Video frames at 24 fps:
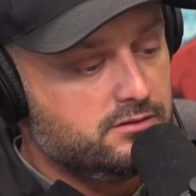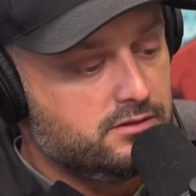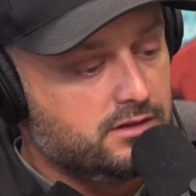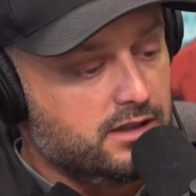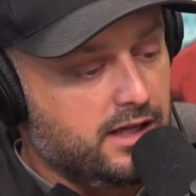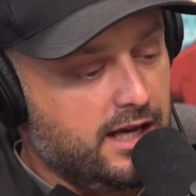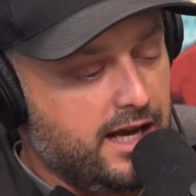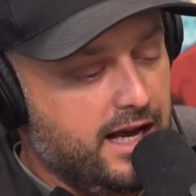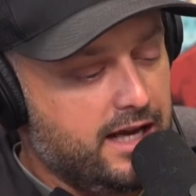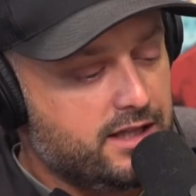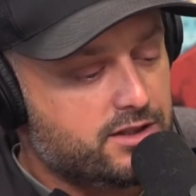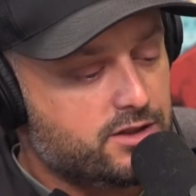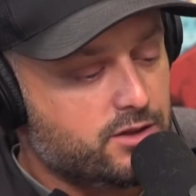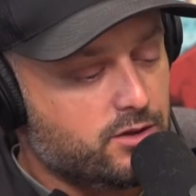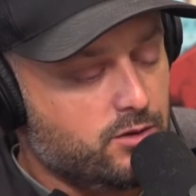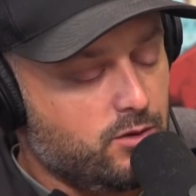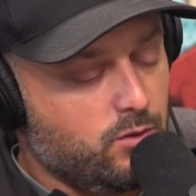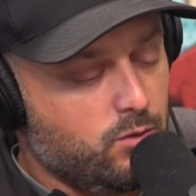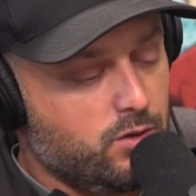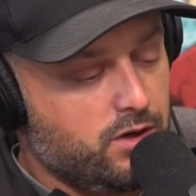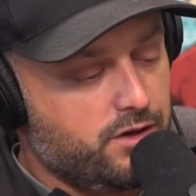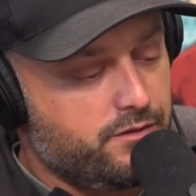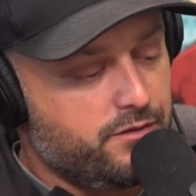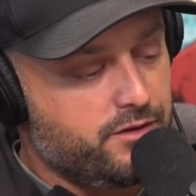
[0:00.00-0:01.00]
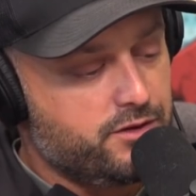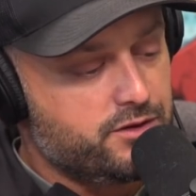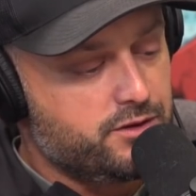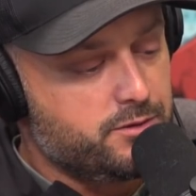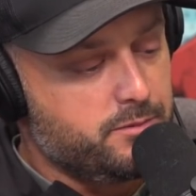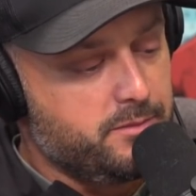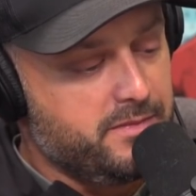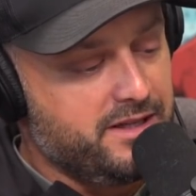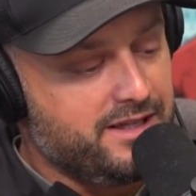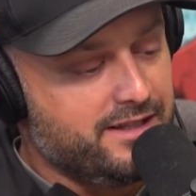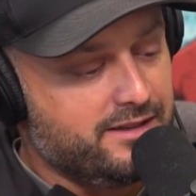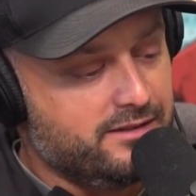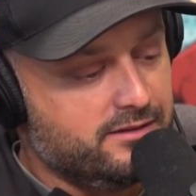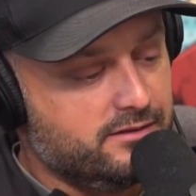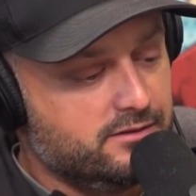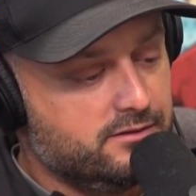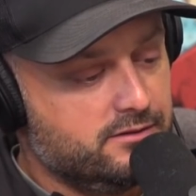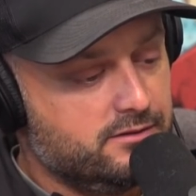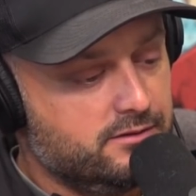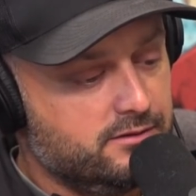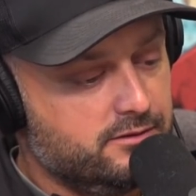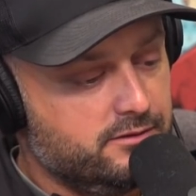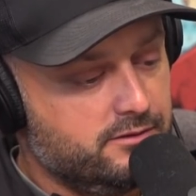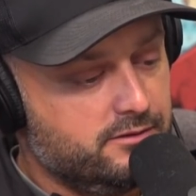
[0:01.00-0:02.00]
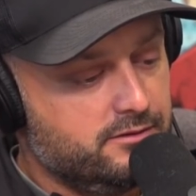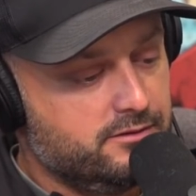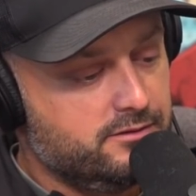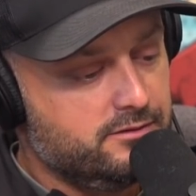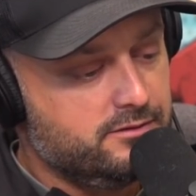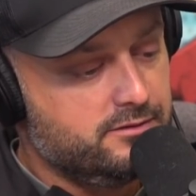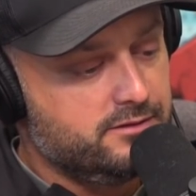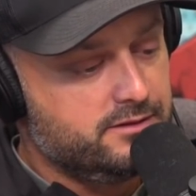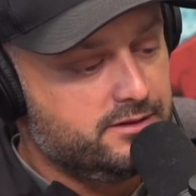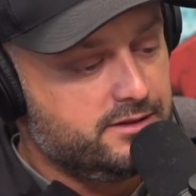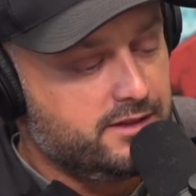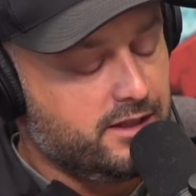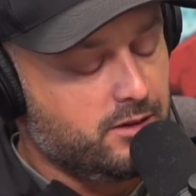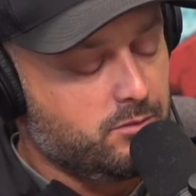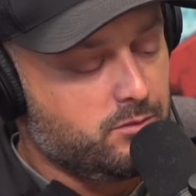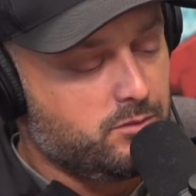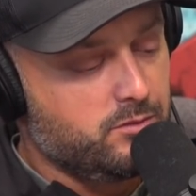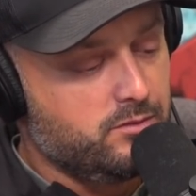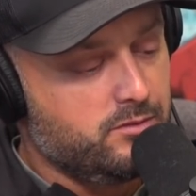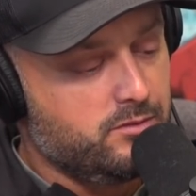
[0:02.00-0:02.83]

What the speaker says: ask you, I wonder if there's men. Tell me,